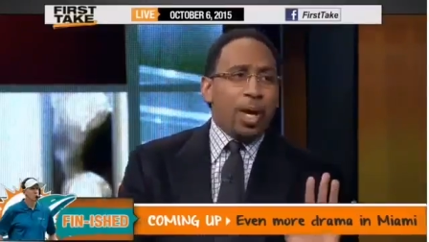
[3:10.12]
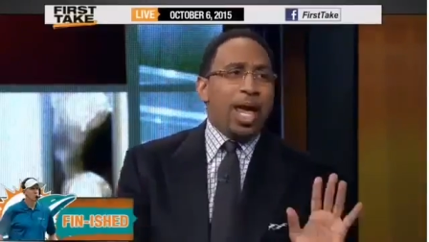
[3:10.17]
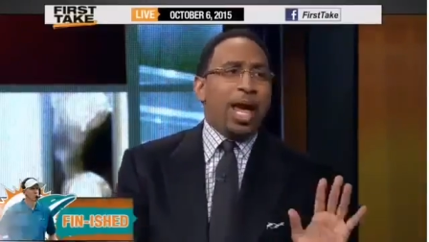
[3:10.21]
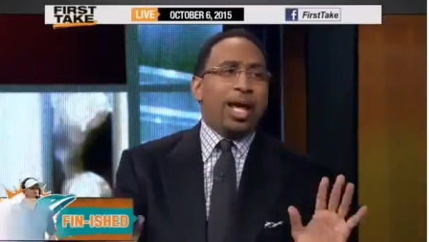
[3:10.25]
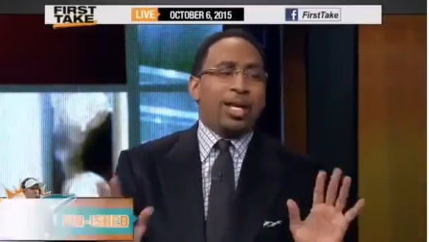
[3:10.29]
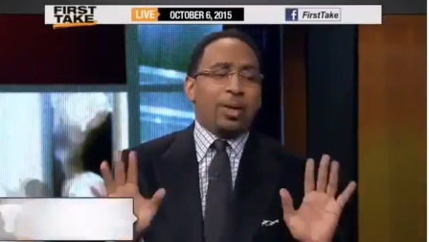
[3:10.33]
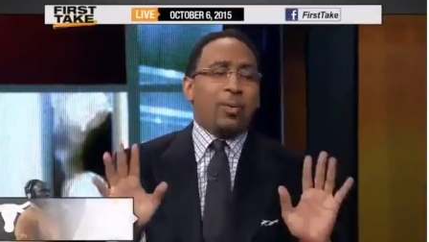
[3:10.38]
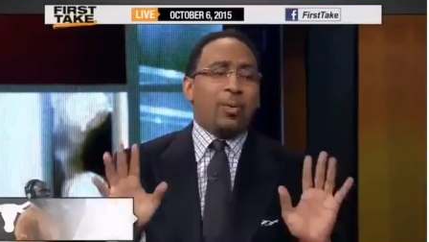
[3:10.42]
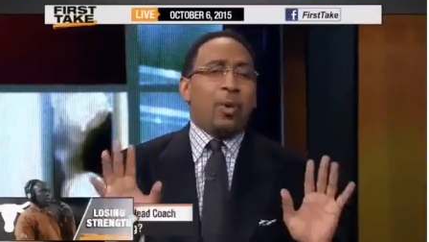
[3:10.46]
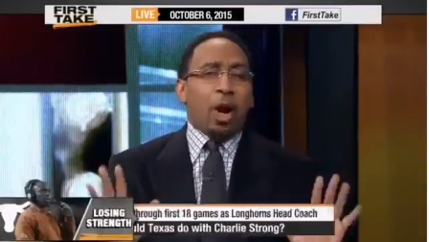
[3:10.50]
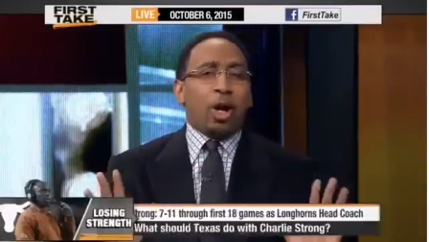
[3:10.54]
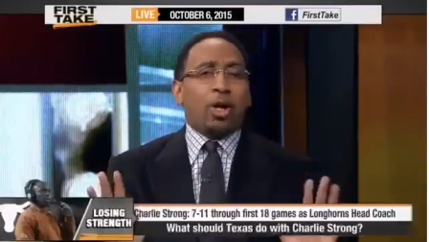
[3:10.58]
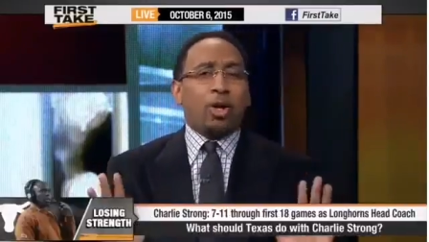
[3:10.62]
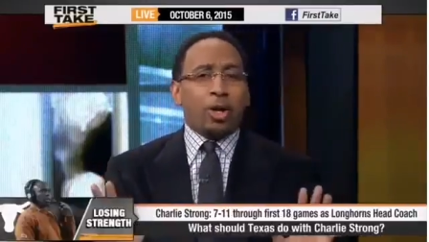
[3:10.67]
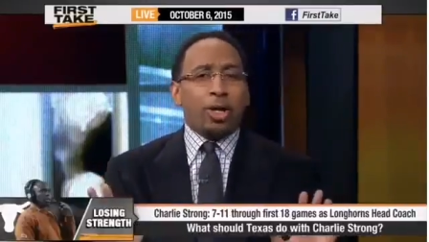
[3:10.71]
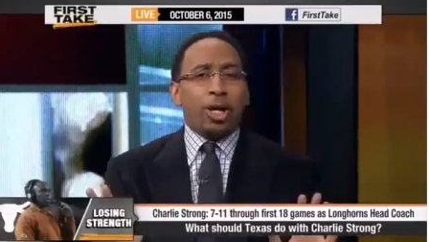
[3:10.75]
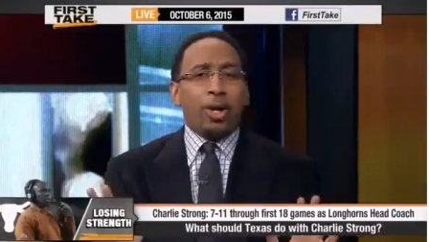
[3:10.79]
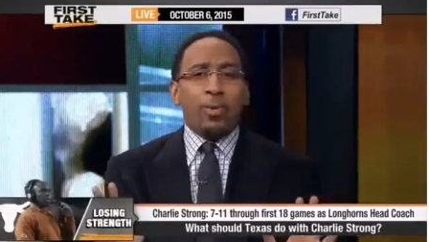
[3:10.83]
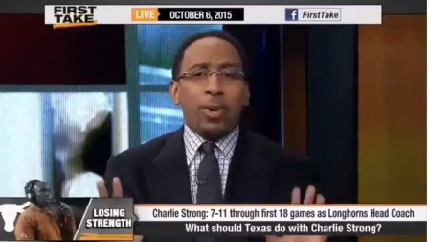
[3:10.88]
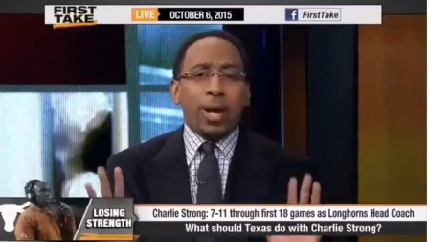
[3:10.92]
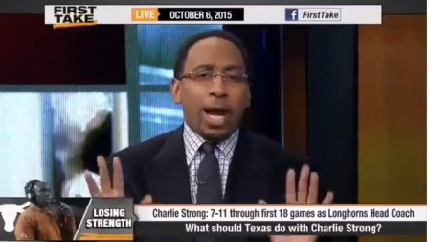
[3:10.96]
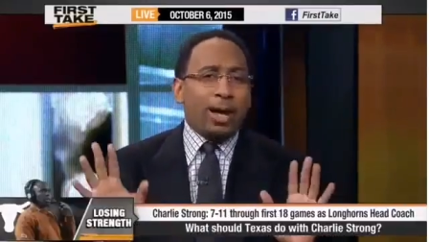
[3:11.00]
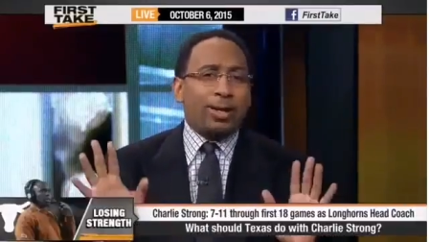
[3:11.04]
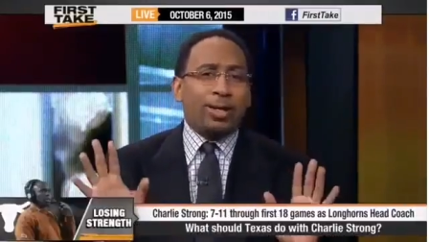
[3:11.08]
work
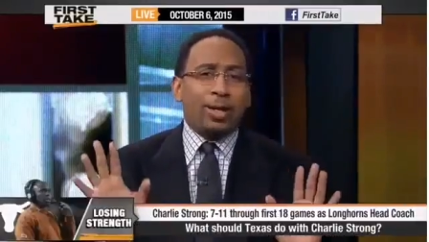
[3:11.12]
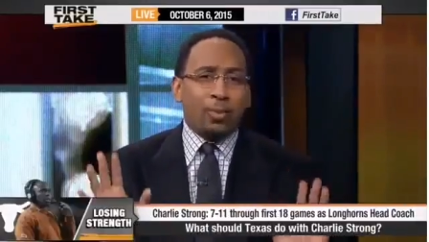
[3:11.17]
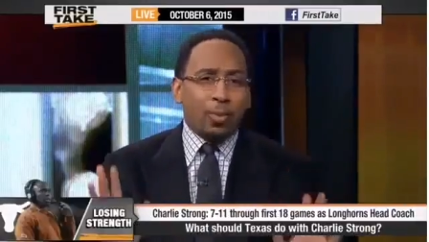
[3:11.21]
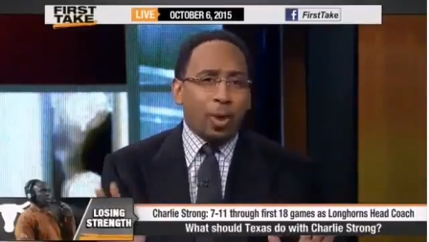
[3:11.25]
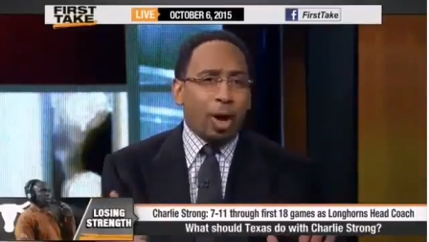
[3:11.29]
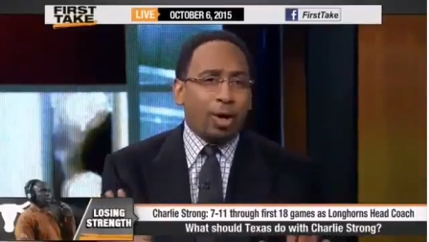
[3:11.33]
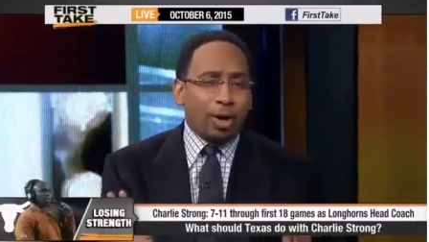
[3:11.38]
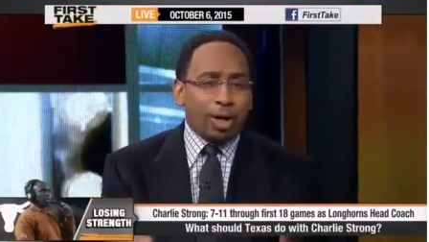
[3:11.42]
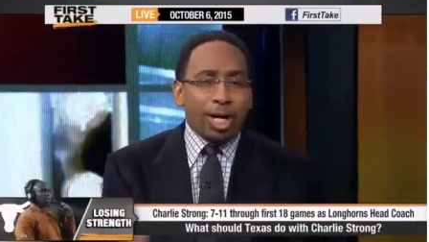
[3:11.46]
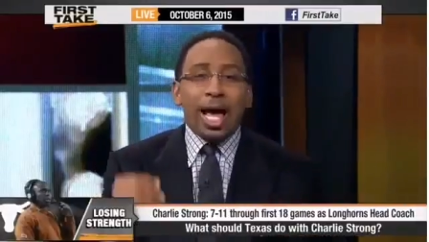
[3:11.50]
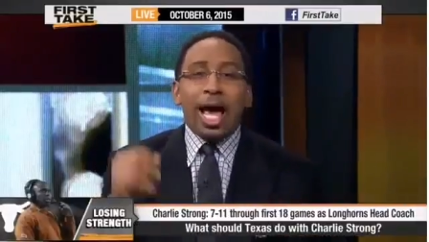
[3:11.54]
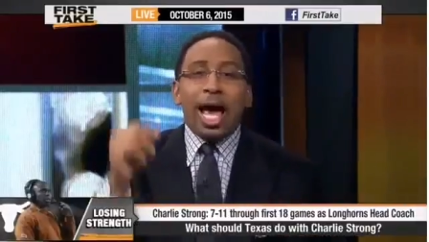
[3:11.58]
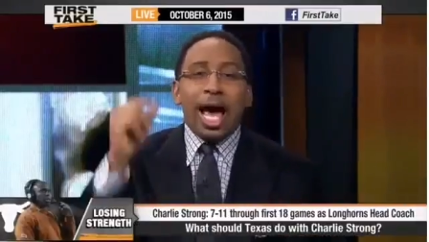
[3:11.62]
on it. We have to work on